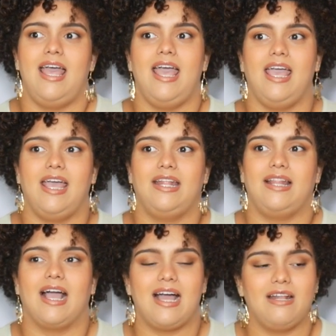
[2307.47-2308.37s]
And
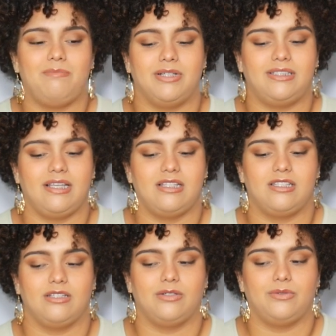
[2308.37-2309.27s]
that kind of puts it
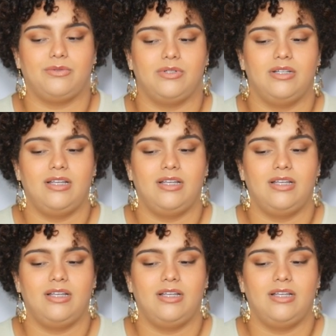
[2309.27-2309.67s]
into